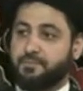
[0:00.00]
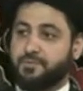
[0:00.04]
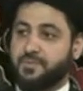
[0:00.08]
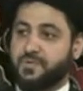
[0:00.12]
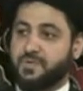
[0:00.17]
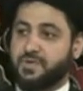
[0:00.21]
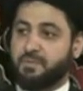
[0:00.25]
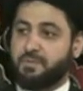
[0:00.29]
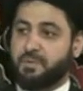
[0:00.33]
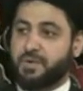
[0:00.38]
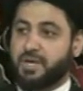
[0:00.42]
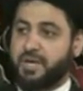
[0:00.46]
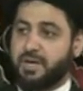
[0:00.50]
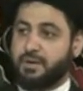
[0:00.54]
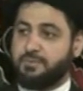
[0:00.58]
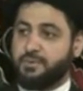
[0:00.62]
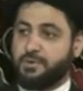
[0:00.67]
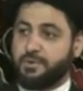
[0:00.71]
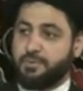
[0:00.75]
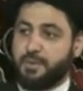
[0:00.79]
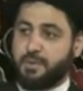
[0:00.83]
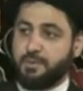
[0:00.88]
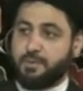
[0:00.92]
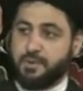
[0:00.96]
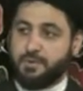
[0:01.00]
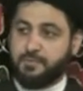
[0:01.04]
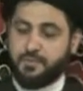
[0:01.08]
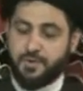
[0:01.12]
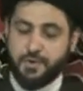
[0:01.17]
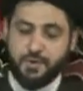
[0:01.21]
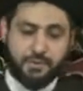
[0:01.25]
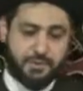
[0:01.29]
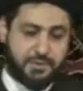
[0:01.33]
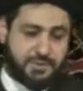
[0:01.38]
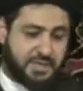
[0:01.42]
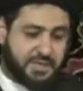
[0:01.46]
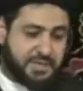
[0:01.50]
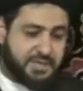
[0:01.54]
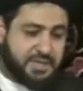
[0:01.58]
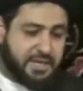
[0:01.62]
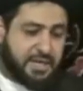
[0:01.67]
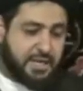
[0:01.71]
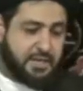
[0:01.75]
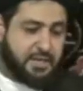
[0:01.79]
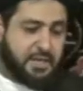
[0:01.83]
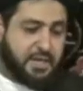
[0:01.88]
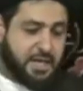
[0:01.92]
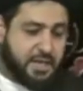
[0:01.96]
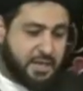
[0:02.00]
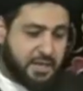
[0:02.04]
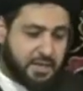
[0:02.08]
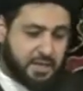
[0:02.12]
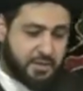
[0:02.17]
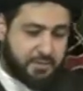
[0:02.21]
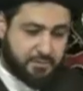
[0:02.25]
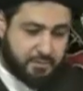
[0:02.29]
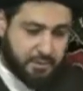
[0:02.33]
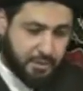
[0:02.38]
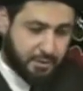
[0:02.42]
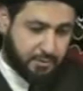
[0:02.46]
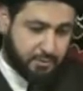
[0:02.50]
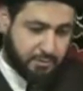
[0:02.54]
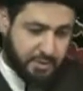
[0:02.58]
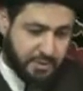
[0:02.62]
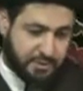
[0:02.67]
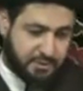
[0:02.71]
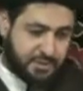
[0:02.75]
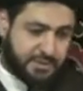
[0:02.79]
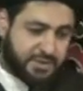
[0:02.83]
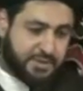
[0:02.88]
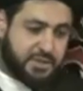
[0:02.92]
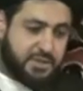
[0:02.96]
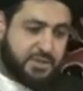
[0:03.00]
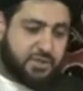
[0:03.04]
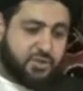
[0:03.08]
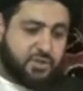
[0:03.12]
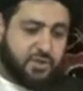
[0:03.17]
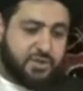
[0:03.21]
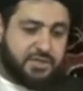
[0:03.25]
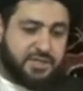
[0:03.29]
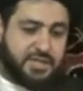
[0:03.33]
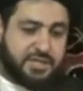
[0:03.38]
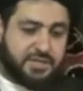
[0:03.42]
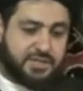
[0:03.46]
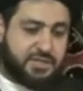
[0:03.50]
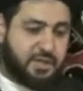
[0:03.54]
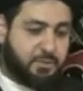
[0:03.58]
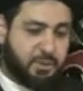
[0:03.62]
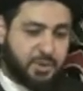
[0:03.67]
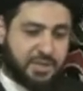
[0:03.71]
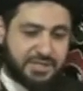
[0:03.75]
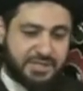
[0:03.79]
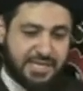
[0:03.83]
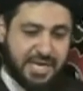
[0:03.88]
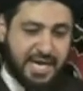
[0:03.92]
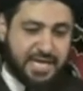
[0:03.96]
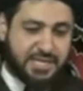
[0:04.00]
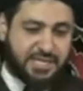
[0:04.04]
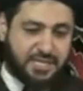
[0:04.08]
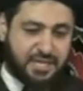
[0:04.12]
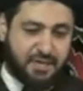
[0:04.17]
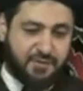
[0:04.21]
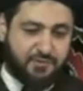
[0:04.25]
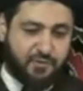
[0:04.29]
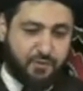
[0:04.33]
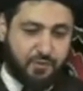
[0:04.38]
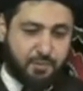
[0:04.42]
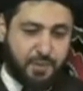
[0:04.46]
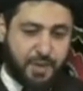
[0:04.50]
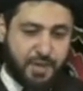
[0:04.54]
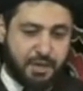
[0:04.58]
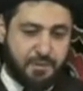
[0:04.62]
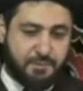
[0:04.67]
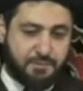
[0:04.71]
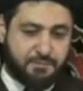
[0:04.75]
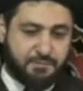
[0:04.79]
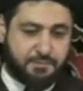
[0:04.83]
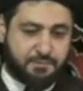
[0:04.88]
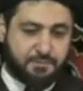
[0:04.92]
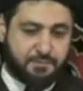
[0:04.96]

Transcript: Someone came to me, one of the youths, and said, a sister said someone is asking for me.